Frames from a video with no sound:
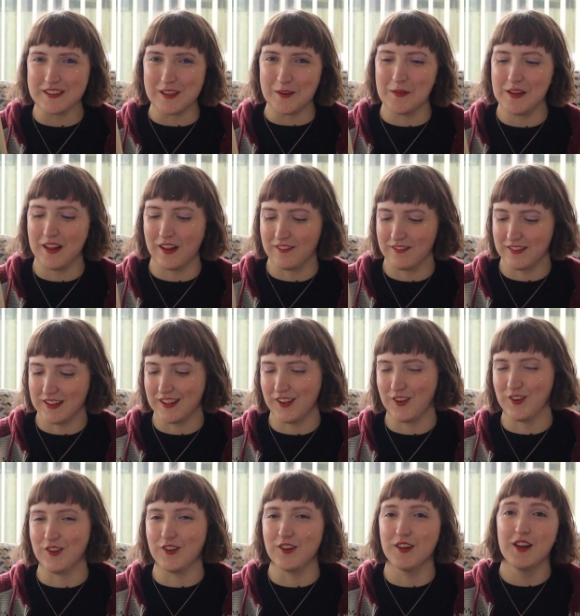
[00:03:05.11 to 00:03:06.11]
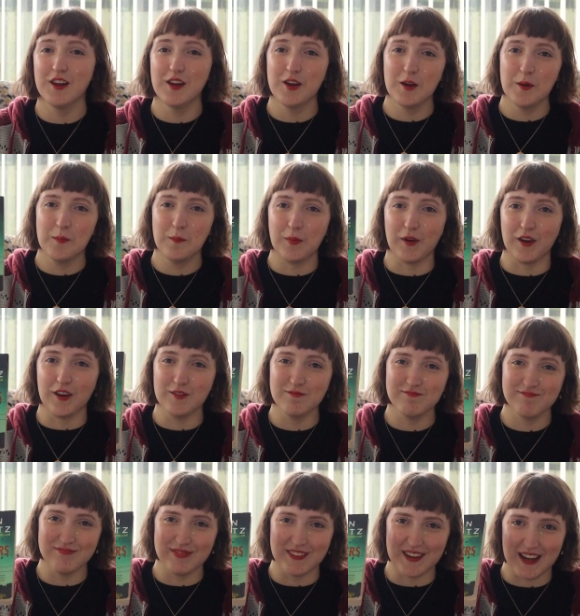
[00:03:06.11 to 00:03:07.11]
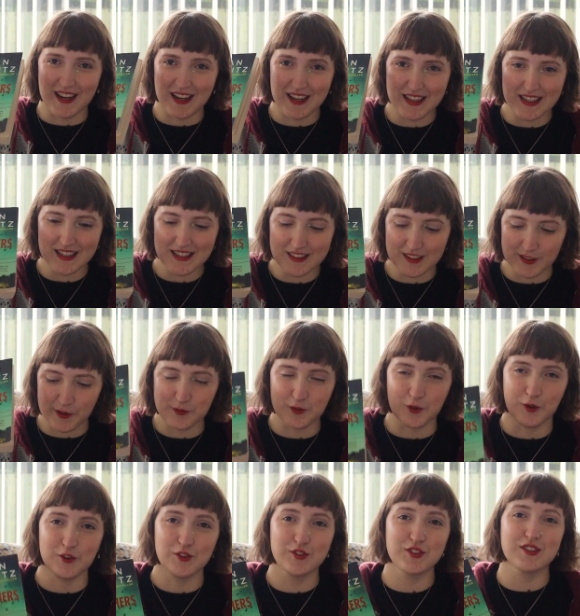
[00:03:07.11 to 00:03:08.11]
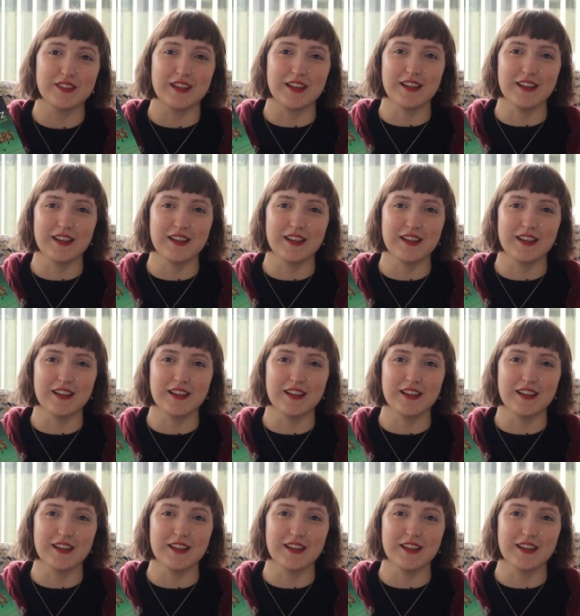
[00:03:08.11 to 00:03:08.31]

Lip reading: That'd be like really cool. But I love dogs,